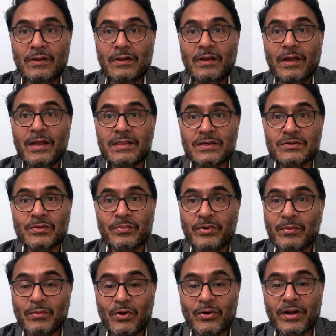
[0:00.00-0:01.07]
And the
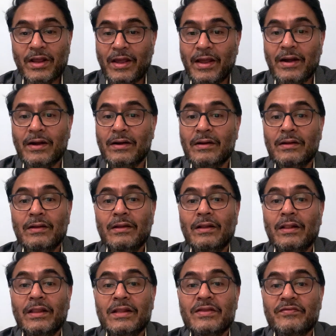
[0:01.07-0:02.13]
Supreme Court held
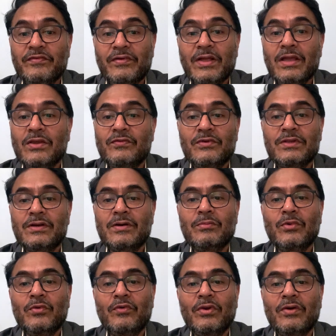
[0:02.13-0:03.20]
that the phrase "for the
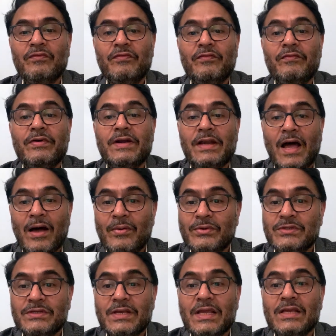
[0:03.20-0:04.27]
removal of
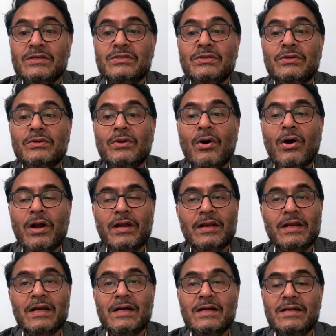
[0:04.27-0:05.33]
doubts" is not
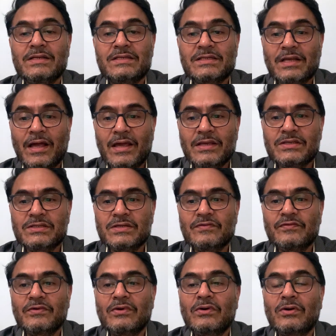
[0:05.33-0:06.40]
decisive
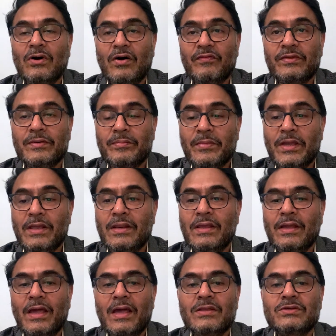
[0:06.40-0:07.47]
of the
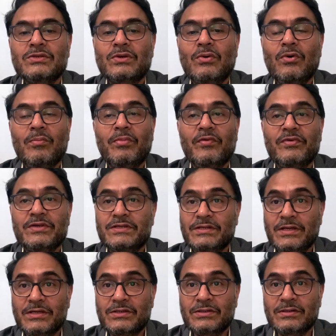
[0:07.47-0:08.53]
meaning and scope of a
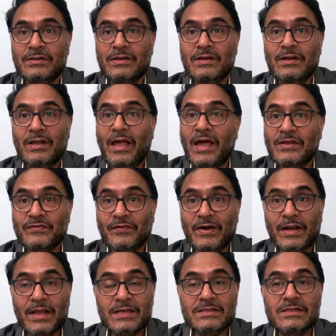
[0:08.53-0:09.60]
section as
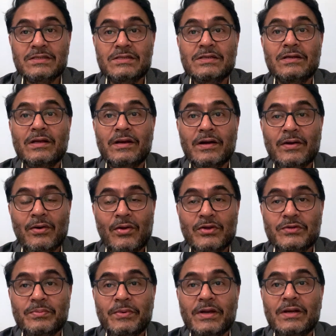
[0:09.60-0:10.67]
far as its
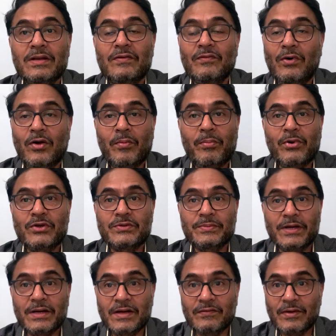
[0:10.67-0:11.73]
retrospective or
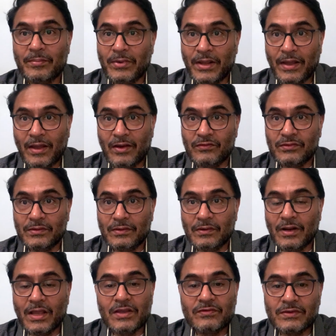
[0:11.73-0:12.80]
prospective application
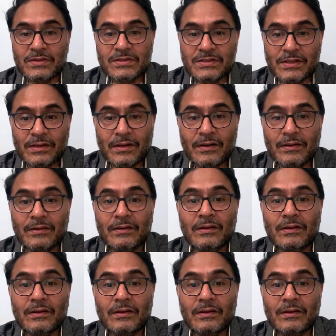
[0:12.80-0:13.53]
is concerned.